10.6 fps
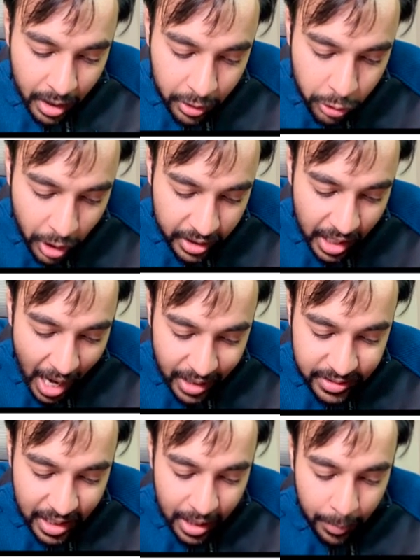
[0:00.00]
You get the last
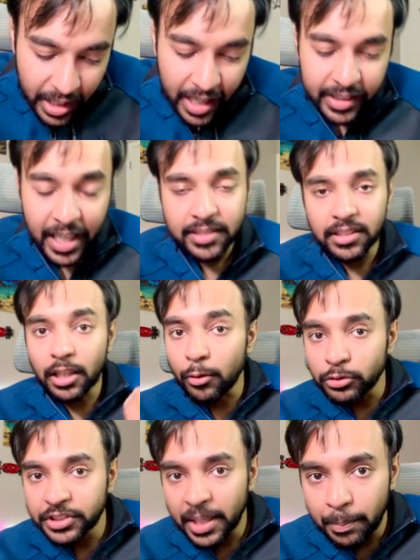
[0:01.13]
element and that is a
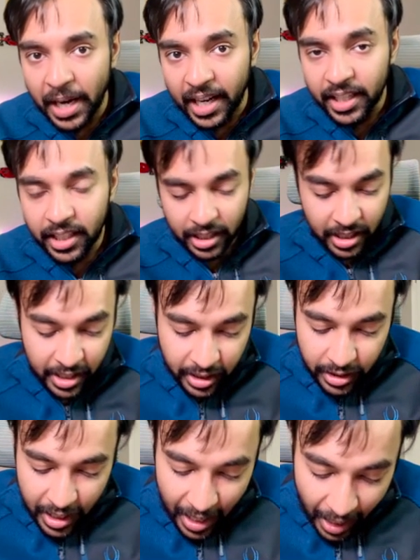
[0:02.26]
closing bracket.
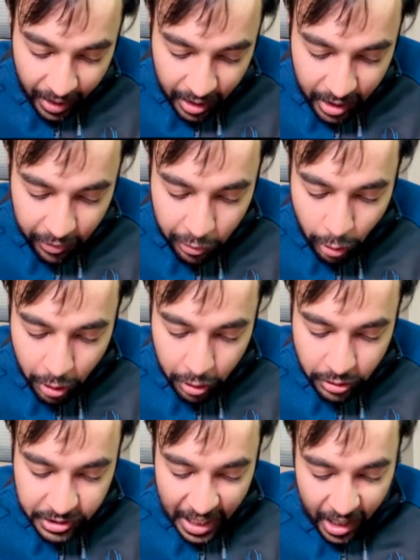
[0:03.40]
And if you look in your
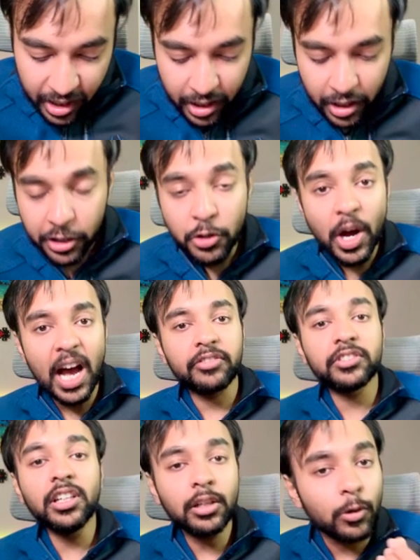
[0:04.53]
stack, you have
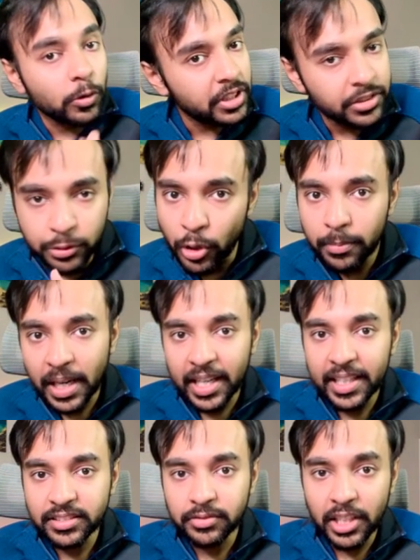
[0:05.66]
the closing square bracket
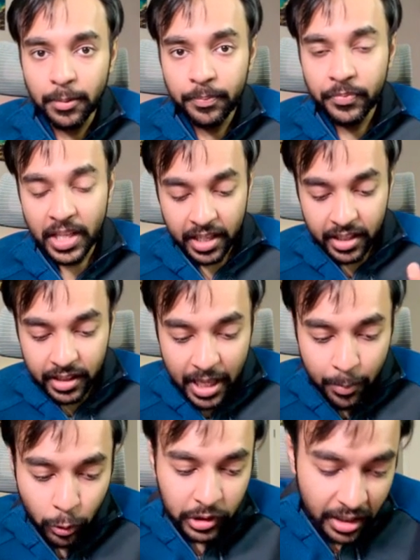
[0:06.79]
as well. They
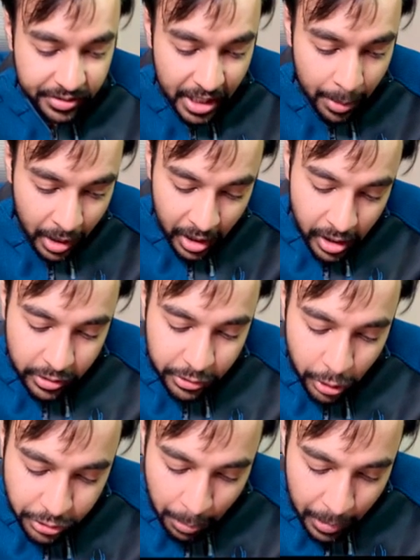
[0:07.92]
both are same, so you
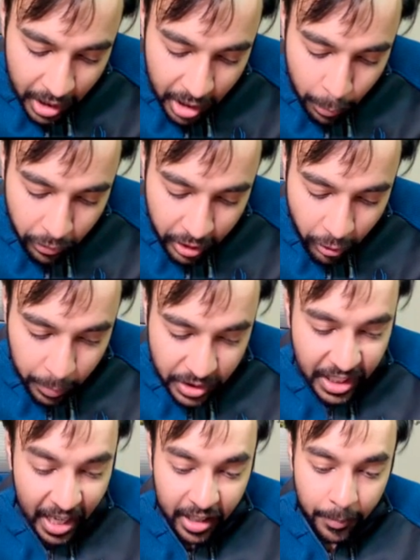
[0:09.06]
simply remove it from the
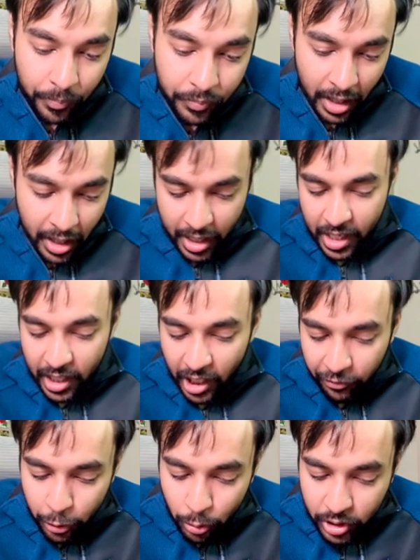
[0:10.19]
stack. If
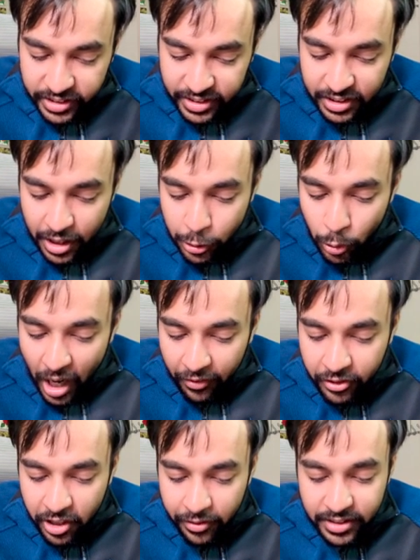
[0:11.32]
you notice, you have
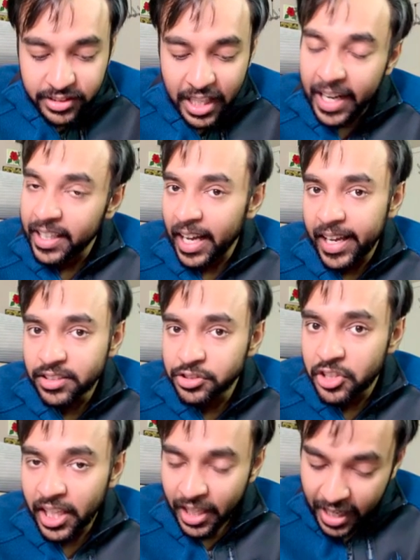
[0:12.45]
traversed the entire
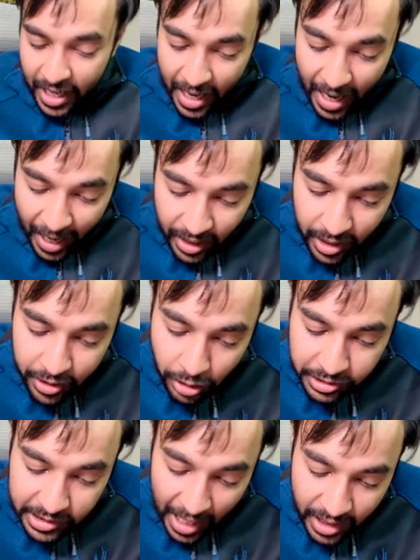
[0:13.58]
string and your
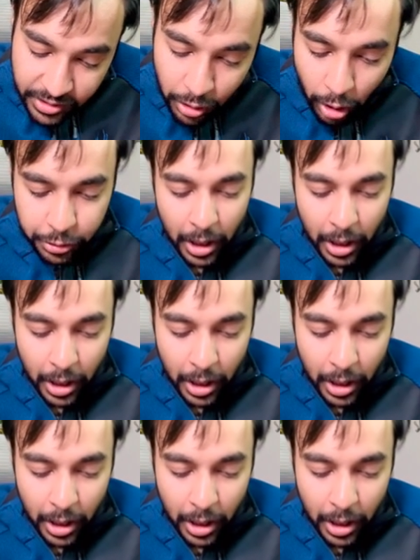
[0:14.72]
stack is also